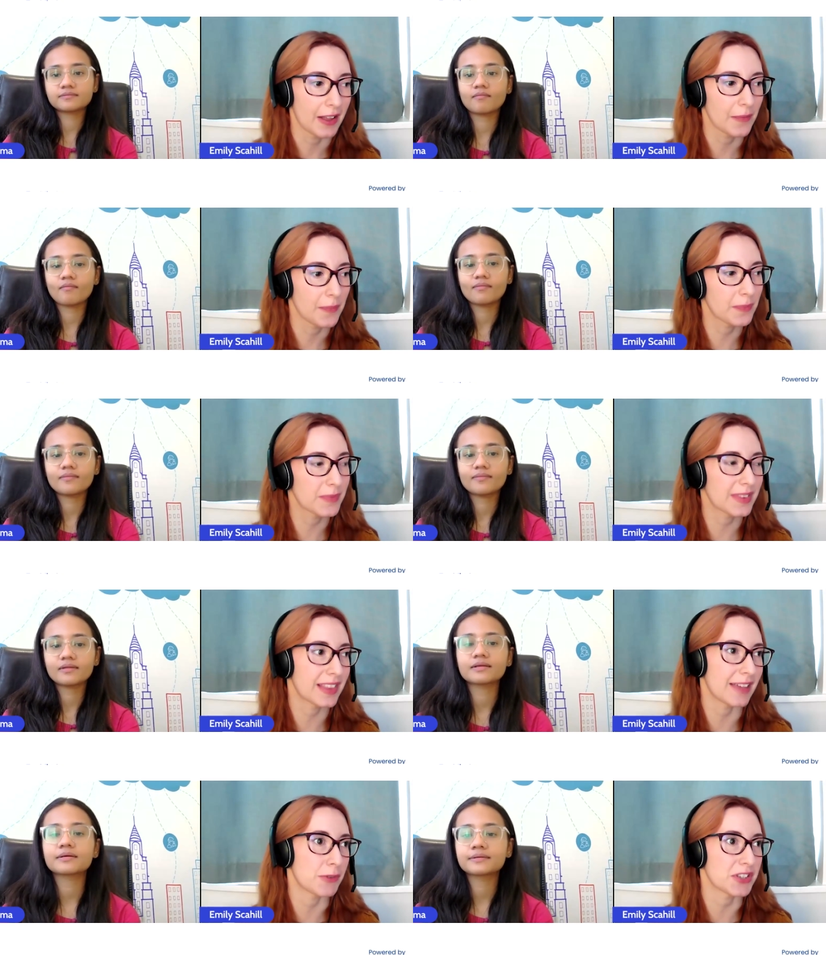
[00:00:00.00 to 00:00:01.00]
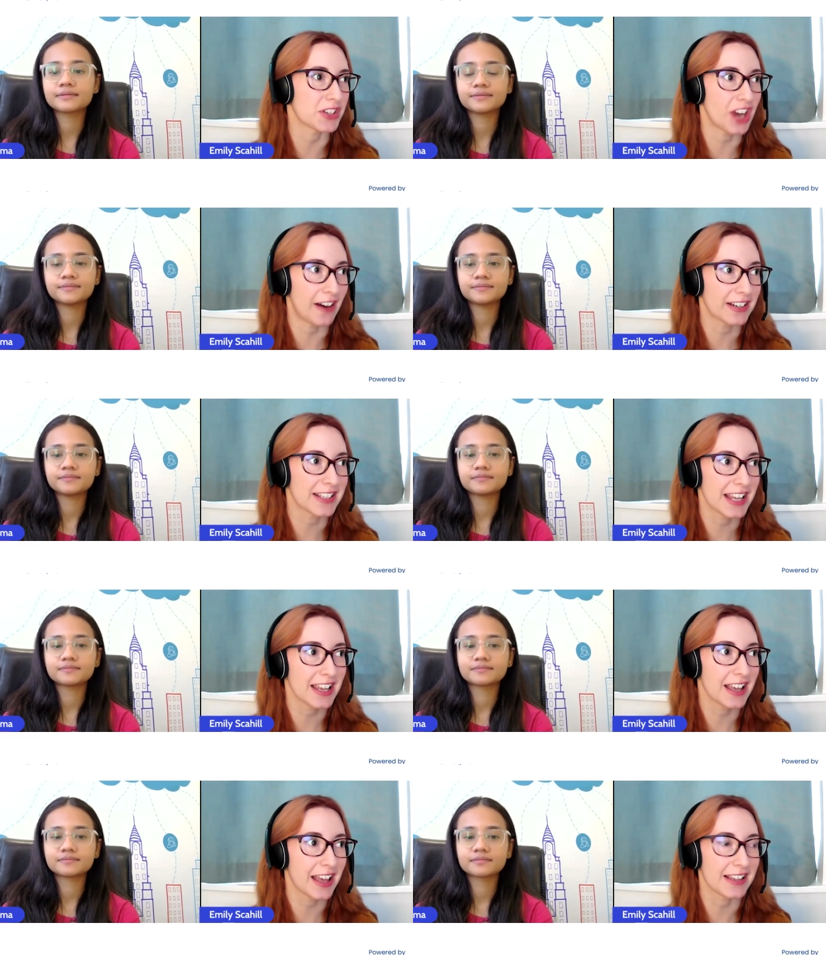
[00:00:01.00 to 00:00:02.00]
Speaker 1: Uh, it was a
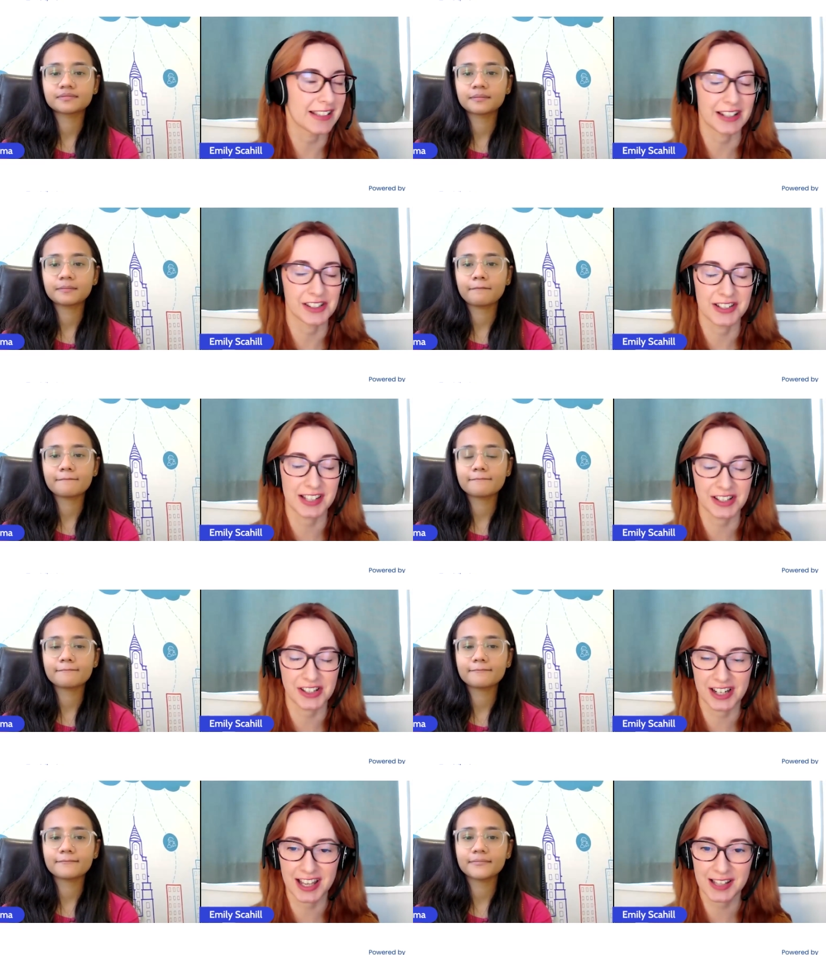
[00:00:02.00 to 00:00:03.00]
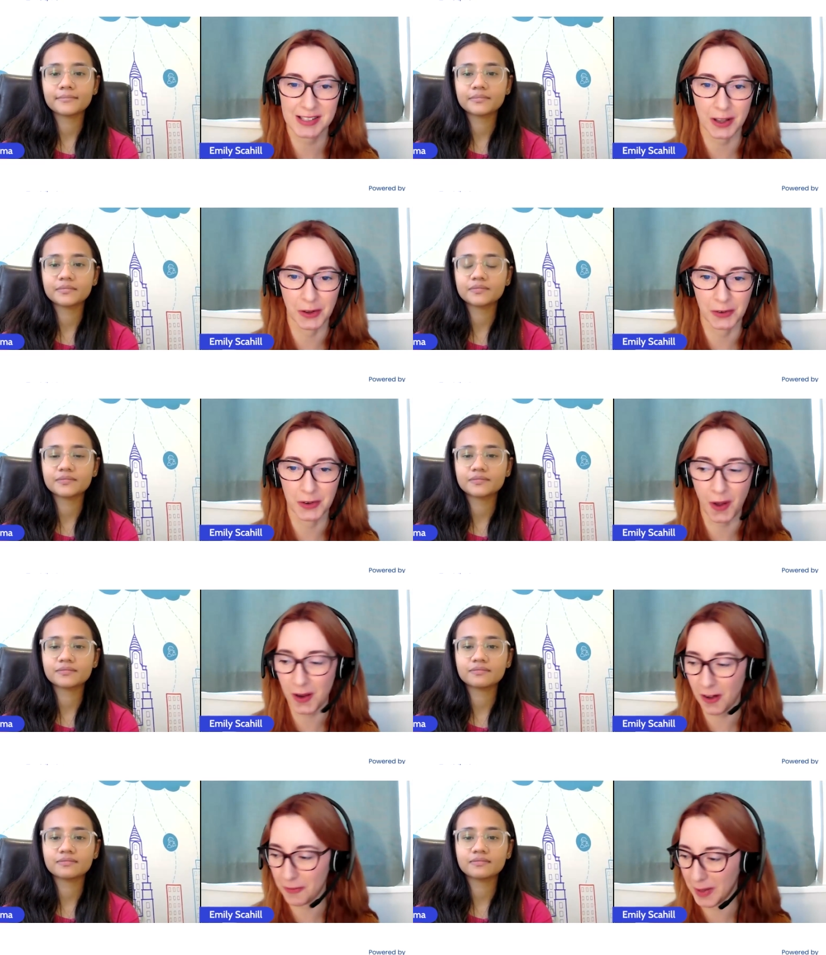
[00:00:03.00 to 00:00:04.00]
charity uh, essentially, so
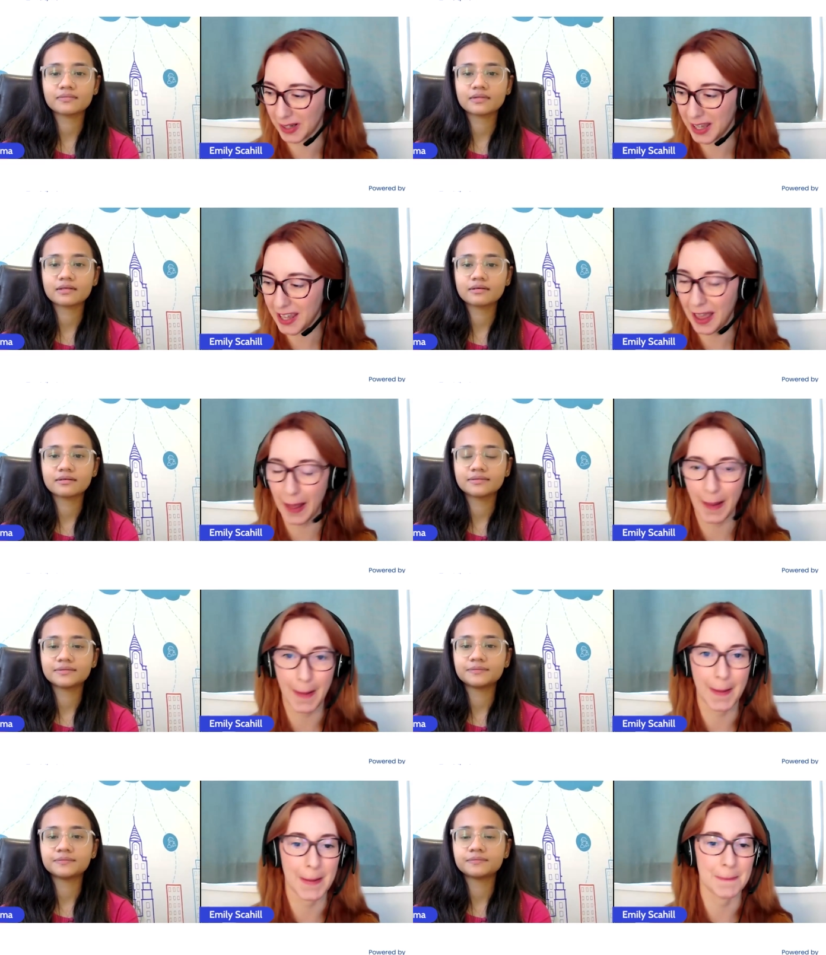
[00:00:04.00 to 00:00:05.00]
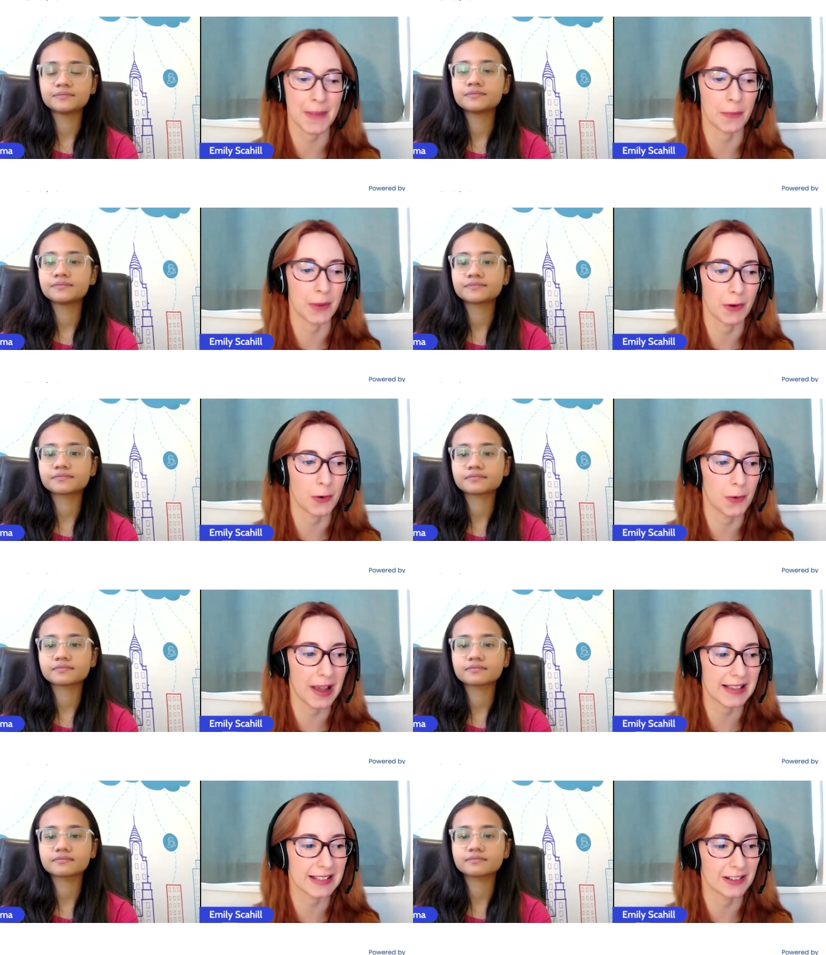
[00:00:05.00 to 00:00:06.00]
not a lot of money, um, but we were
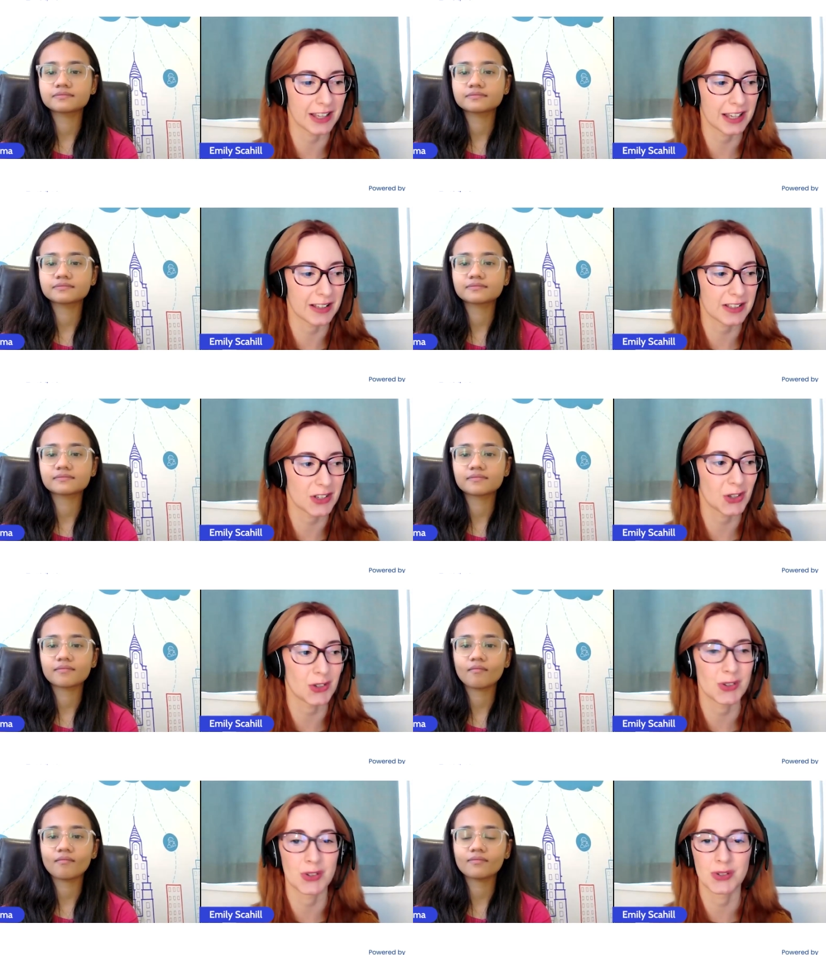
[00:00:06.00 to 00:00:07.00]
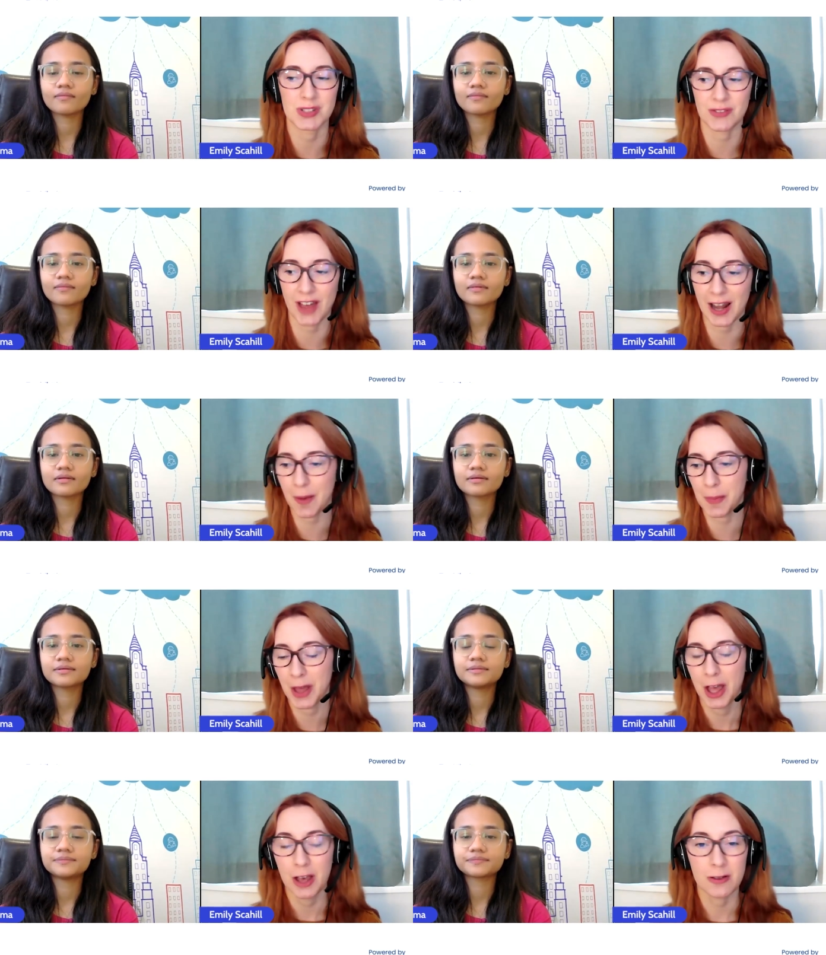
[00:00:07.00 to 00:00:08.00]
always looking to develop
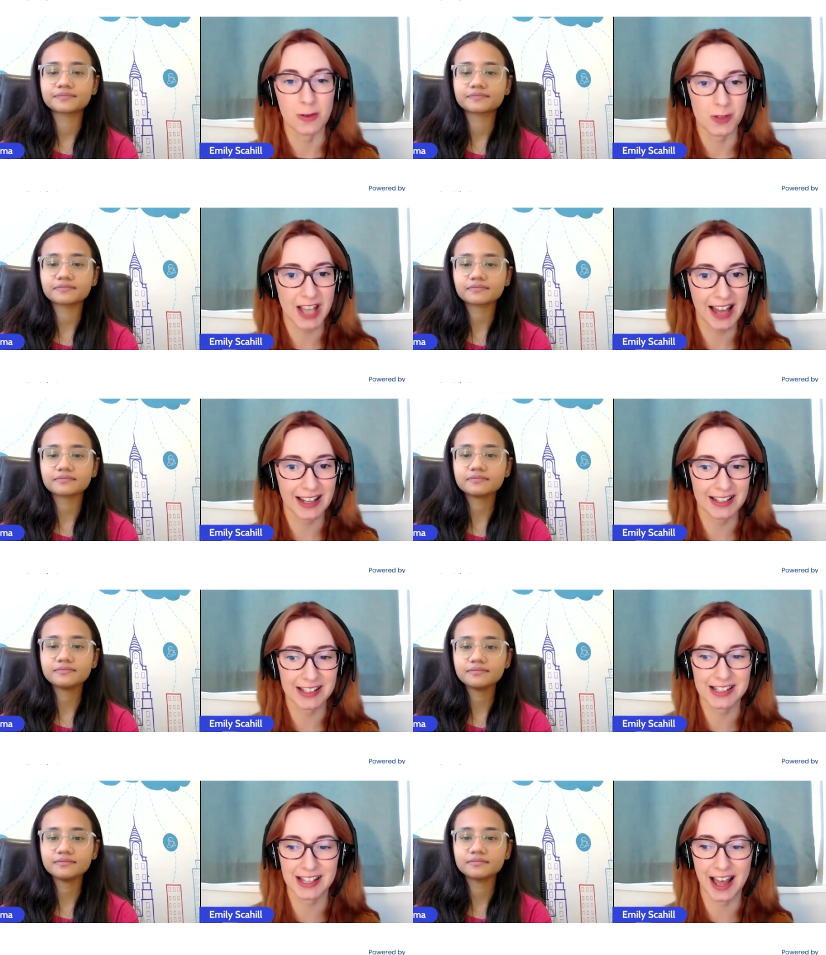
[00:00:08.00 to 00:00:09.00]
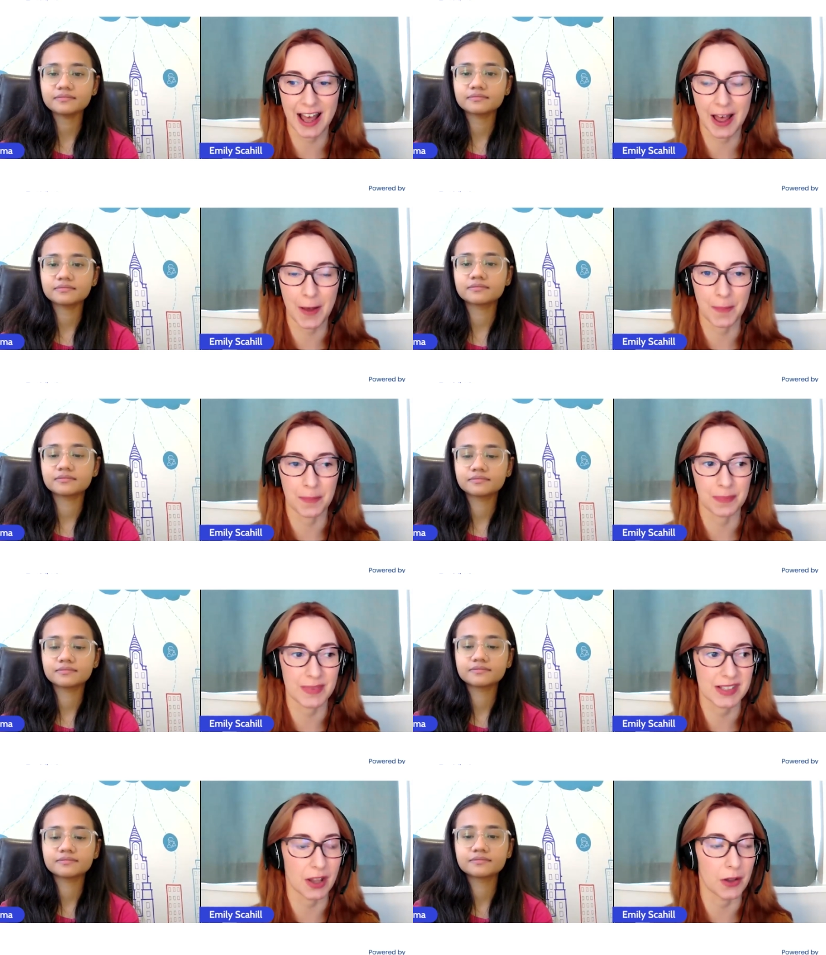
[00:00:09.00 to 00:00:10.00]
new talent.
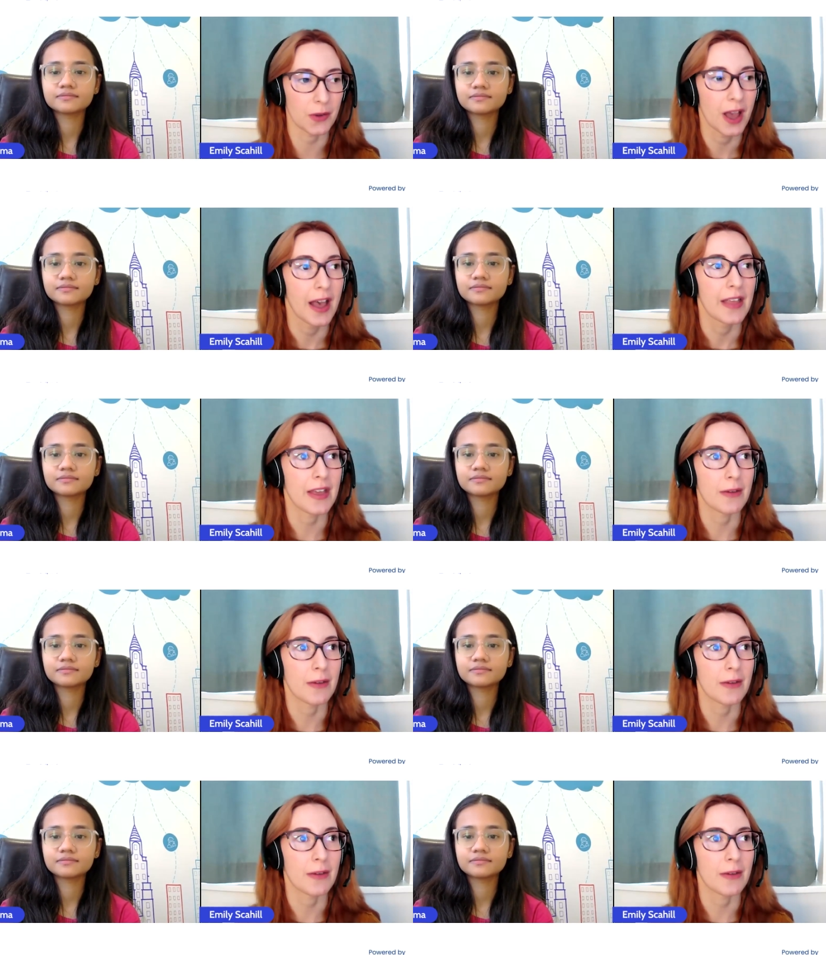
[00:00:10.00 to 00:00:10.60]
Um, so